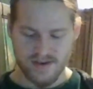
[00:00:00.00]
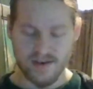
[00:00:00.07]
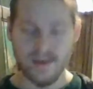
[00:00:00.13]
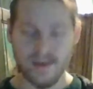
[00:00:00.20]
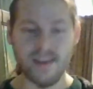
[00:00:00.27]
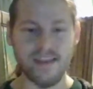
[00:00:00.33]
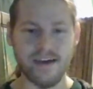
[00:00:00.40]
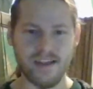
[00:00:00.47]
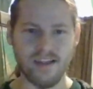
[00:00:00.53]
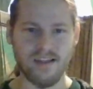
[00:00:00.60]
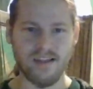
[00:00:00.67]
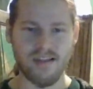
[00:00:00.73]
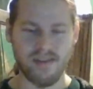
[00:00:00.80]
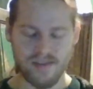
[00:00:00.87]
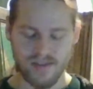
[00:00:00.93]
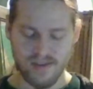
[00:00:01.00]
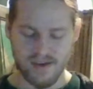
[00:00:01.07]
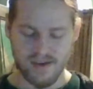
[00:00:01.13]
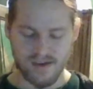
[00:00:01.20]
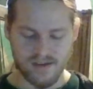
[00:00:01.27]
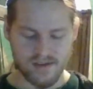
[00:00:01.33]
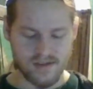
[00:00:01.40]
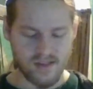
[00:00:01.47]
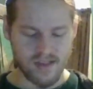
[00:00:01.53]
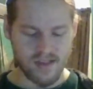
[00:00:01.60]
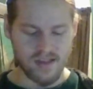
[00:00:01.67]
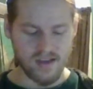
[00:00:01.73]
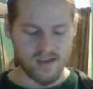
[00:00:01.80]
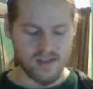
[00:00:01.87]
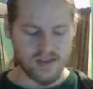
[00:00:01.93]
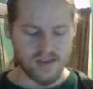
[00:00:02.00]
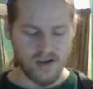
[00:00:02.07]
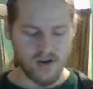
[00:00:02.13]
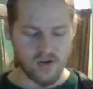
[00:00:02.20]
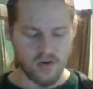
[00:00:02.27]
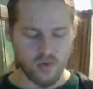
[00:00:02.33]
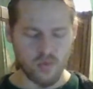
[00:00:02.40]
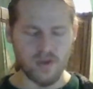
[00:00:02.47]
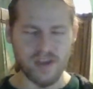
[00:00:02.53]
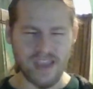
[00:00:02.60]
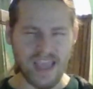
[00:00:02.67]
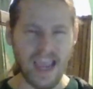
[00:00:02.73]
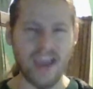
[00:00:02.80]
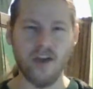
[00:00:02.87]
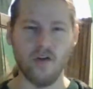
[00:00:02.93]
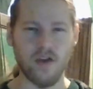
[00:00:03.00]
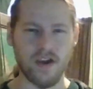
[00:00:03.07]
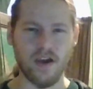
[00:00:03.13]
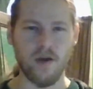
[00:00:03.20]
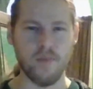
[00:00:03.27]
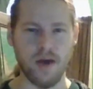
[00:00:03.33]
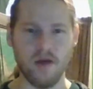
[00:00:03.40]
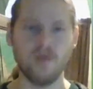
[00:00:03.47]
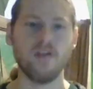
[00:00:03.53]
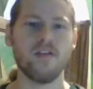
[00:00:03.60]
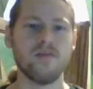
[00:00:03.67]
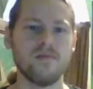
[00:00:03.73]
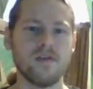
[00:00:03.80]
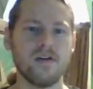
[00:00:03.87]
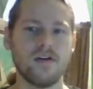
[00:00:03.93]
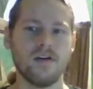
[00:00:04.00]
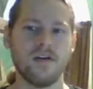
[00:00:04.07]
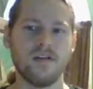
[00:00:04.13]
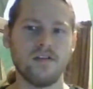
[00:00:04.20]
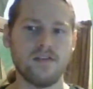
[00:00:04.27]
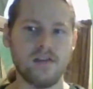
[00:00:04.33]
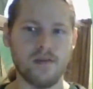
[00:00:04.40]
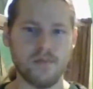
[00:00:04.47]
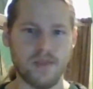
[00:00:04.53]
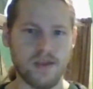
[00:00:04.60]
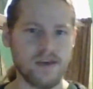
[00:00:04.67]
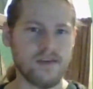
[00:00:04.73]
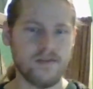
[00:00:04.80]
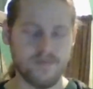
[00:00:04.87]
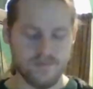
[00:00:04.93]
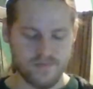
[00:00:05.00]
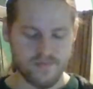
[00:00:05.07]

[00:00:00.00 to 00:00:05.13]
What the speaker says: nice thing to see the characters really caring about something.